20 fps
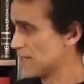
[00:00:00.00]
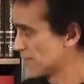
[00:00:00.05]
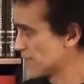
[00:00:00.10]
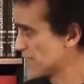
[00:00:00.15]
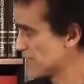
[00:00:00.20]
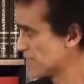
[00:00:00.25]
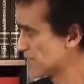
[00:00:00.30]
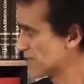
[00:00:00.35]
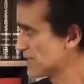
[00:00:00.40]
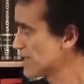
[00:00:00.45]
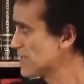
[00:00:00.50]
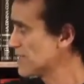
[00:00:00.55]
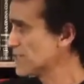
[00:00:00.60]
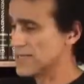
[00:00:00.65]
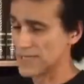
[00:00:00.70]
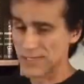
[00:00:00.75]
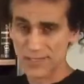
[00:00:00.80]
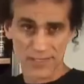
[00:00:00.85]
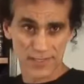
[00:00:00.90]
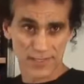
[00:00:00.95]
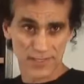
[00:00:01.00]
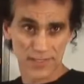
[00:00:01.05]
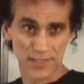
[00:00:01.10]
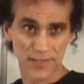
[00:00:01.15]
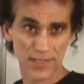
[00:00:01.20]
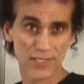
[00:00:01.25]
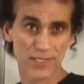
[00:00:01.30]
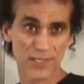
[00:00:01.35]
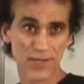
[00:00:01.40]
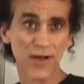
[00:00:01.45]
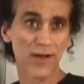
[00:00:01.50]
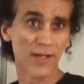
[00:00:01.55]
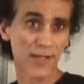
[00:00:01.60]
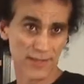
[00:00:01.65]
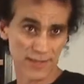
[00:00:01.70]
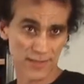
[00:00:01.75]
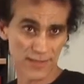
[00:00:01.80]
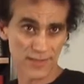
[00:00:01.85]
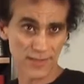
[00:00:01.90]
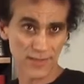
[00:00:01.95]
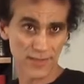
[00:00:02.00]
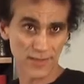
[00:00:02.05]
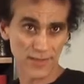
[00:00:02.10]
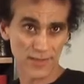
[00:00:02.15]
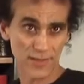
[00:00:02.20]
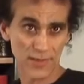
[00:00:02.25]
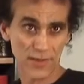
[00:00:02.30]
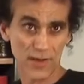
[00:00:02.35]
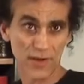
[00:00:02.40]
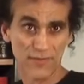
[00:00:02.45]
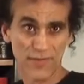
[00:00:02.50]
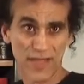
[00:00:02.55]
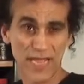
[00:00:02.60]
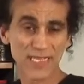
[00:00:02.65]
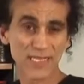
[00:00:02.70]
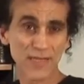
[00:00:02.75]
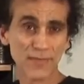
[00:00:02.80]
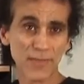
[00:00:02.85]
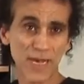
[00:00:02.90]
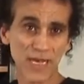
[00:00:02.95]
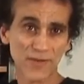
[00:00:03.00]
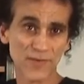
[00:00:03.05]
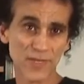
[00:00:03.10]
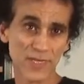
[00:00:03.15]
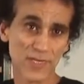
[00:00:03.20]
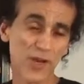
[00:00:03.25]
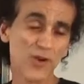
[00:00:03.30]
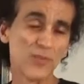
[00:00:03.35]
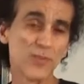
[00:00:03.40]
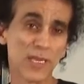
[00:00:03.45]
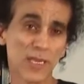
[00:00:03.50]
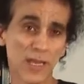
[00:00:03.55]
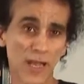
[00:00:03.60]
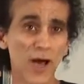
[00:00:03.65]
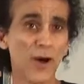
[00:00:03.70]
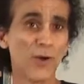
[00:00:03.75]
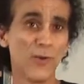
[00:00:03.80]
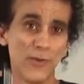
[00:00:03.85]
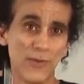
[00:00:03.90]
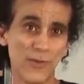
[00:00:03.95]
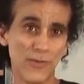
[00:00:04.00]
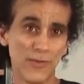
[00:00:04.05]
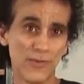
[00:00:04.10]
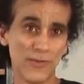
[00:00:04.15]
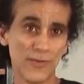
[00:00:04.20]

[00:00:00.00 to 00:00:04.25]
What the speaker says: This is the science of as above, so below.